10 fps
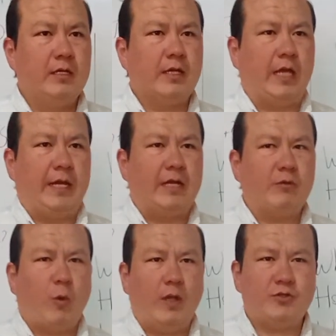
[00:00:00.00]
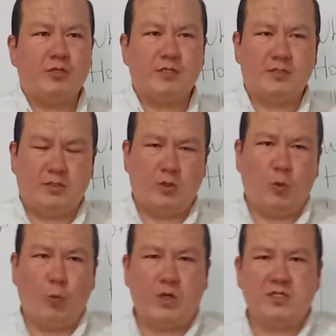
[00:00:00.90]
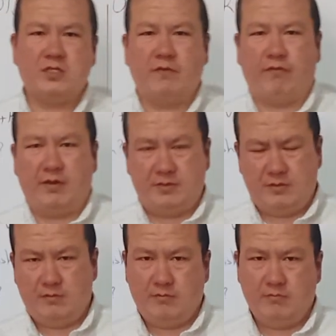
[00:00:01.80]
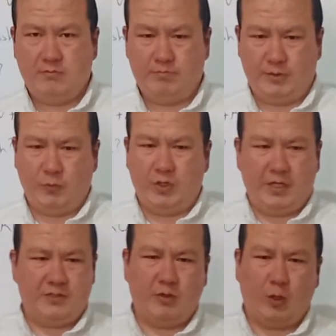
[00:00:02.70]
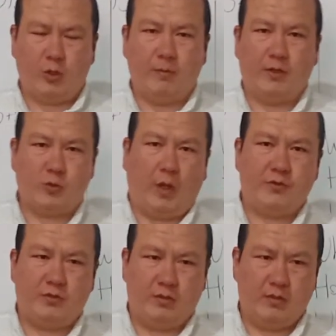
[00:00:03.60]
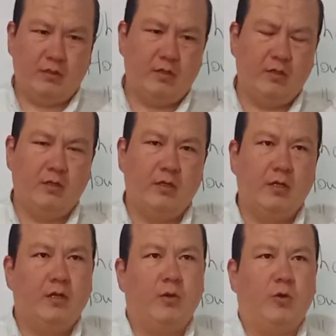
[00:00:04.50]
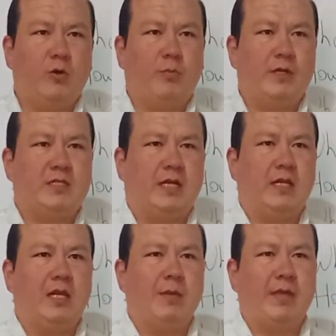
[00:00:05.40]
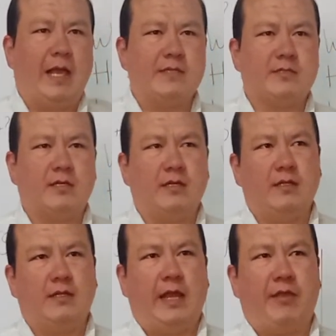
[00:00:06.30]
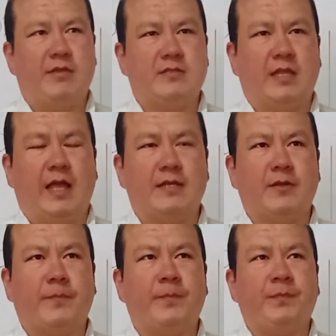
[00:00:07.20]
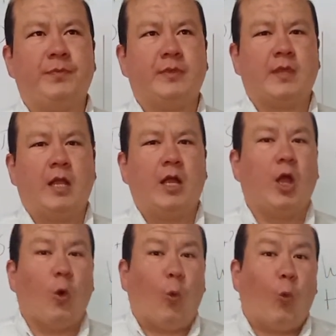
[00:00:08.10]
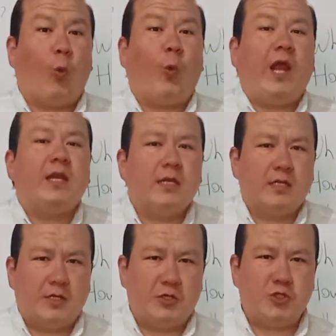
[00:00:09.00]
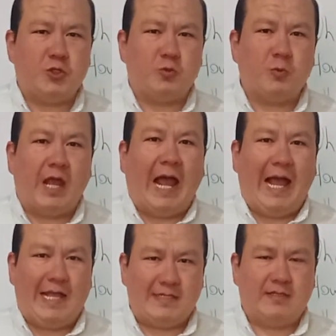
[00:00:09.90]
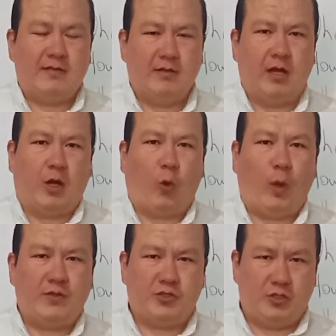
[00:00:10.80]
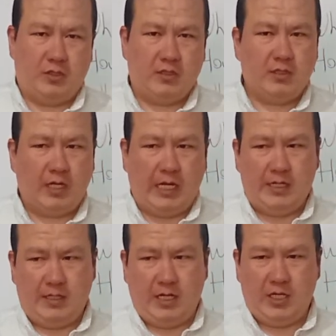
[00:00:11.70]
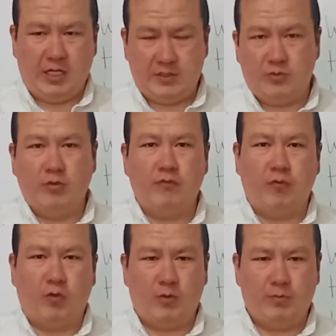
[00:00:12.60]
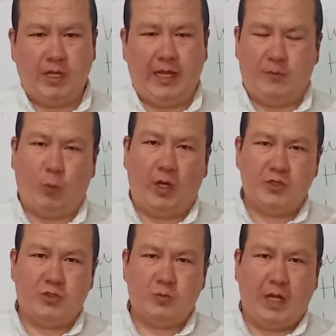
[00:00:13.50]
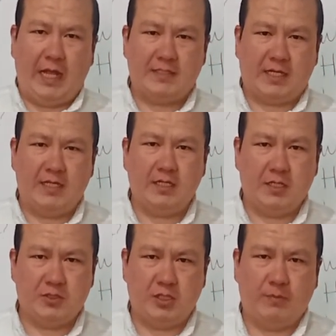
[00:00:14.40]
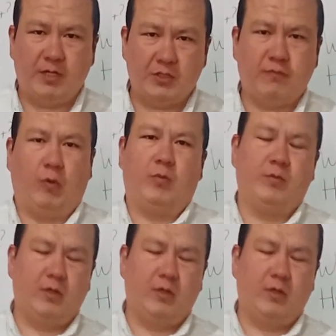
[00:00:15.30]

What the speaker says: Okay, now the question is, what is the difference between yes and WH question? Or basically, let me ask like this, that when should we ask our question in yes/no form, and when should we ask in WH form?